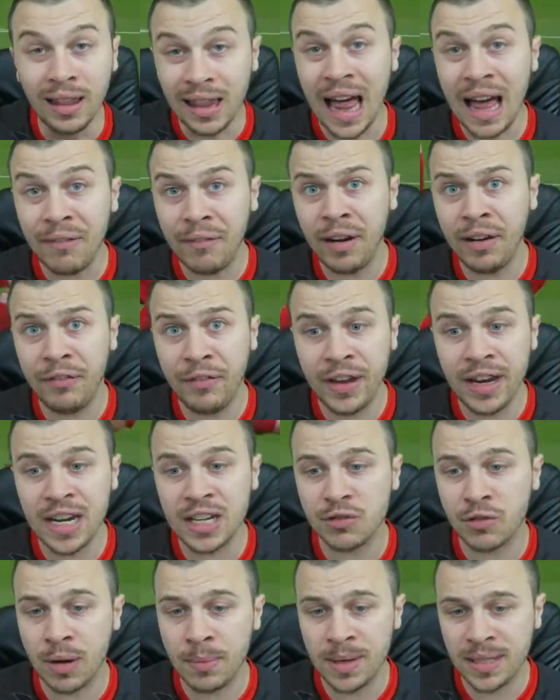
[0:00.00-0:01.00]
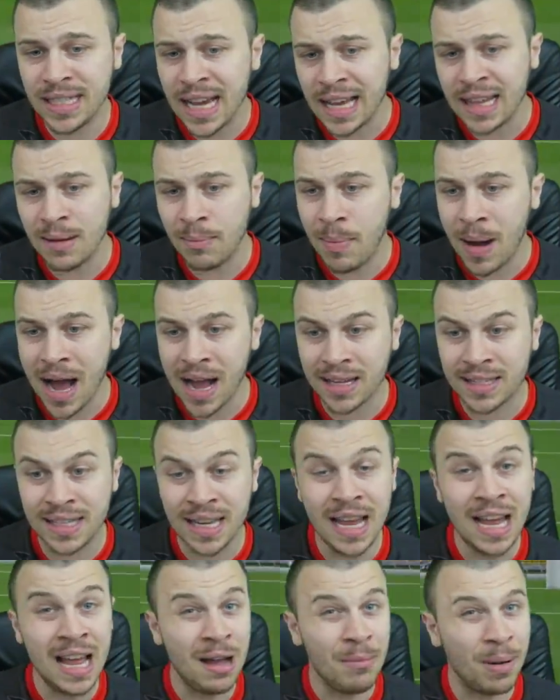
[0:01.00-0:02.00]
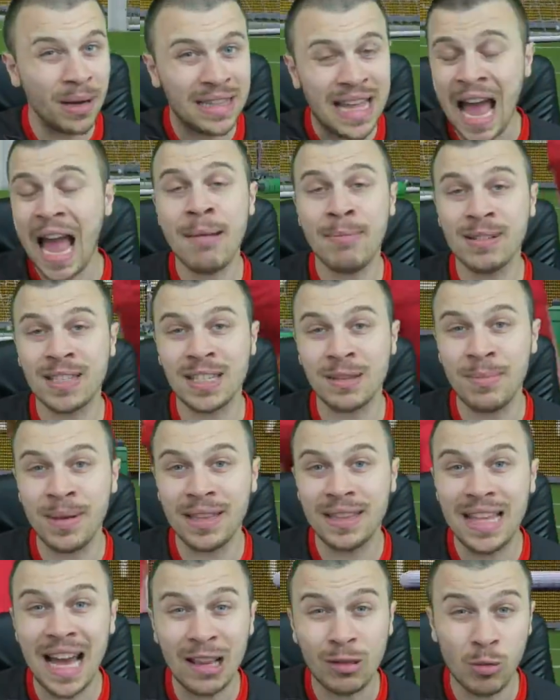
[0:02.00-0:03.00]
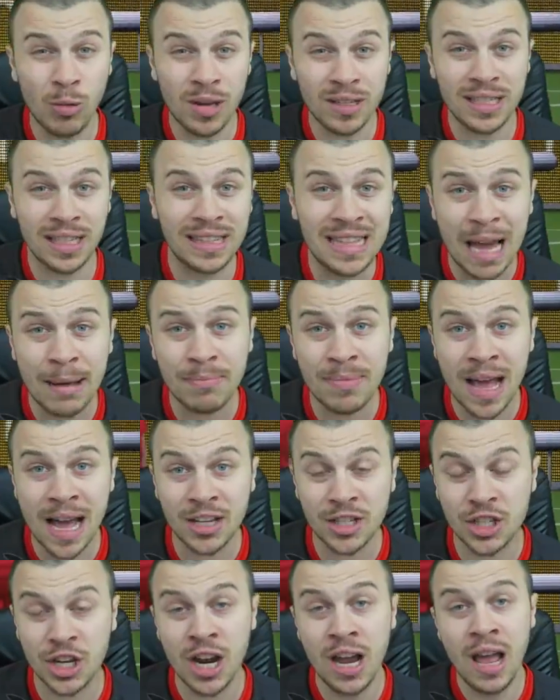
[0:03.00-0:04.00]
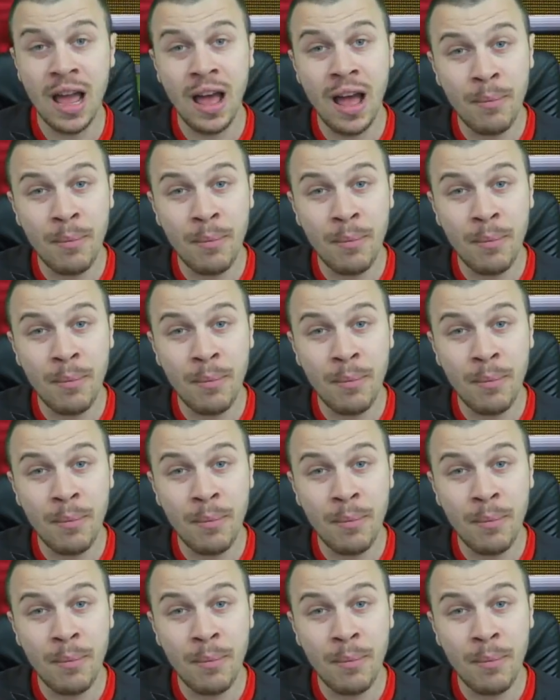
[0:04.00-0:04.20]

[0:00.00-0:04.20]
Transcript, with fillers: lovely finish from inside the box, but I must admit that was a top-notch